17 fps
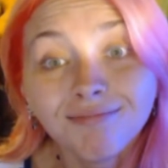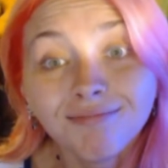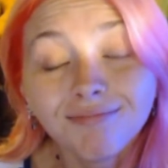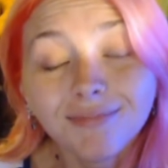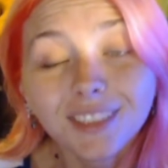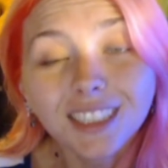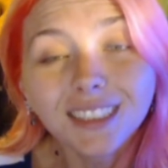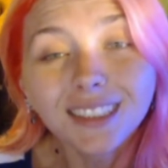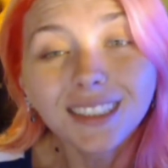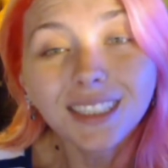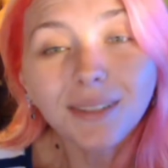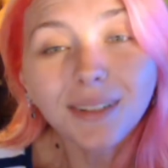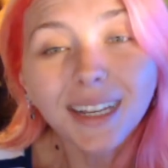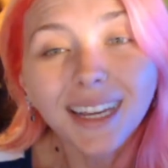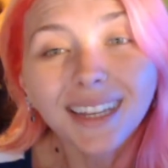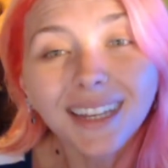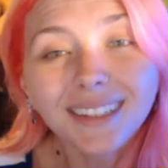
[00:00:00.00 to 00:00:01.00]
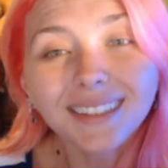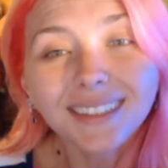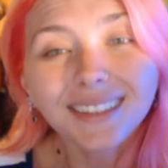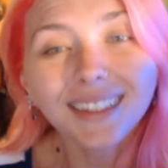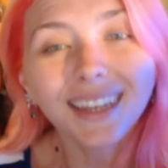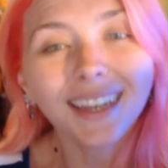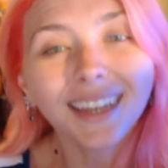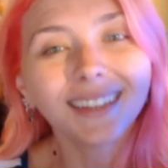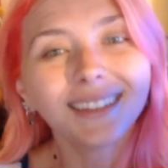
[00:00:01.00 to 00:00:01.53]
Just see what it has to
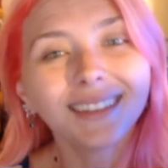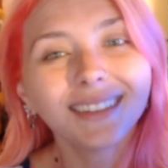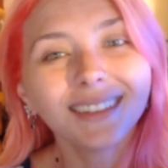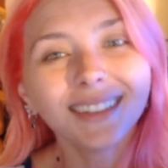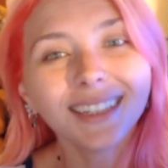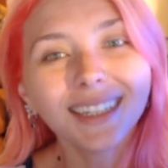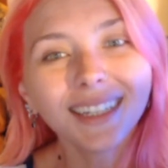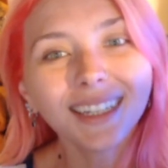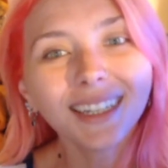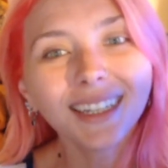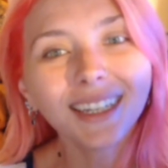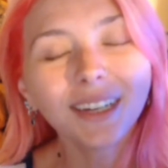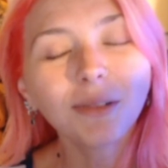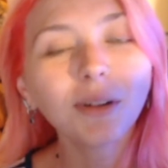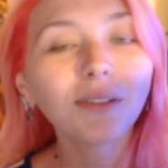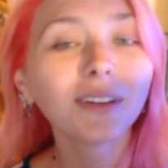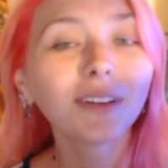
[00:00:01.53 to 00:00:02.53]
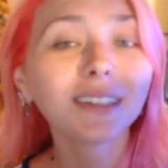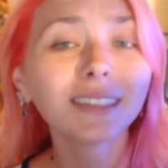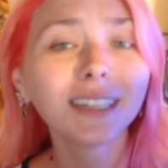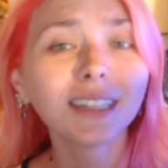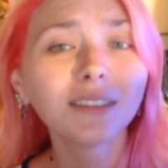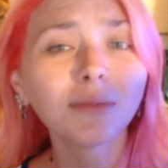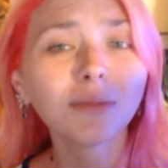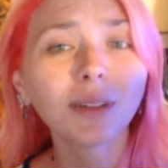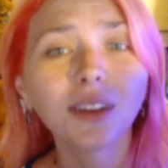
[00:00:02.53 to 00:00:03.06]
say. See what resonates
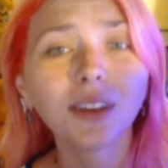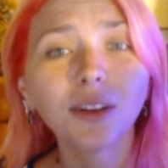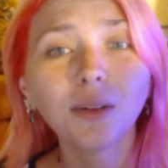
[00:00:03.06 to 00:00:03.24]
with you,